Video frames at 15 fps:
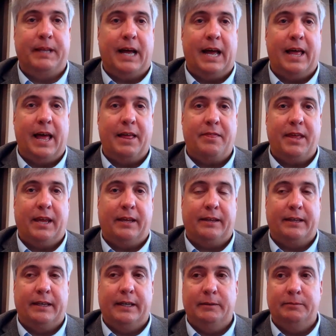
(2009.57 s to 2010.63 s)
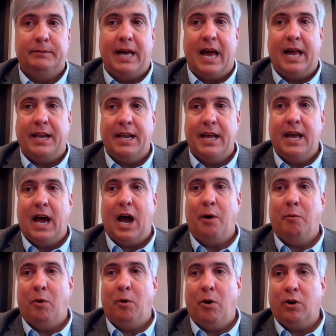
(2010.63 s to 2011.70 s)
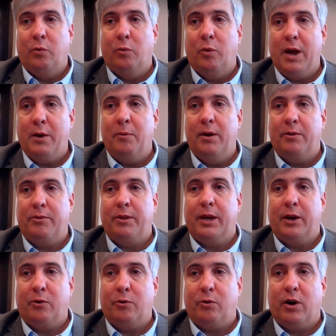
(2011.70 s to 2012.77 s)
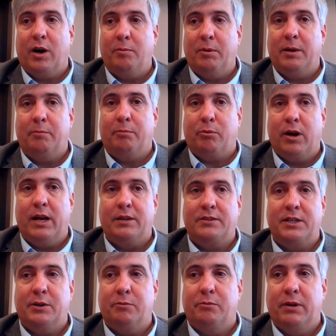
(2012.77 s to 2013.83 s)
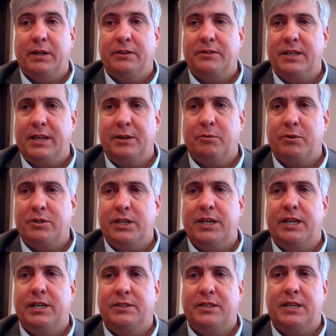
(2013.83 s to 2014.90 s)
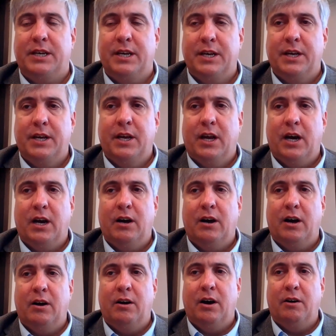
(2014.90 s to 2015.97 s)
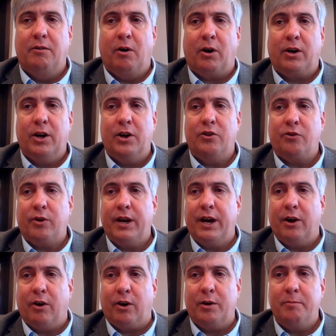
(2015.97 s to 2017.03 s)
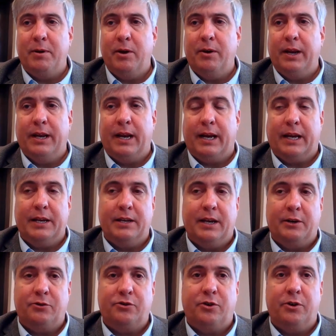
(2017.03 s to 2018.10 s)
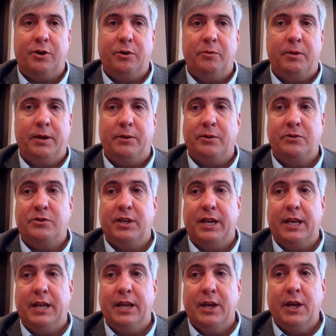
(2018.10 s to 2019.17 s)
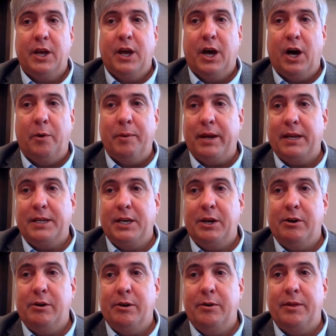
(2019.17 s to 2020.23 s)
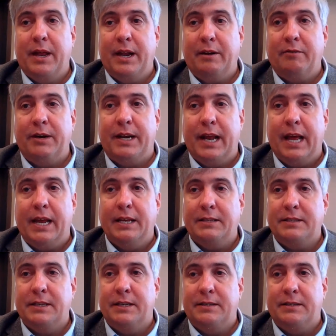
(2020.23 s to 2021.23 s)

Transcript: I think that I walked away with incredibly impressed and seeing the resiliency of our country and our community, and I can assure you that at the city we continue to do that every day.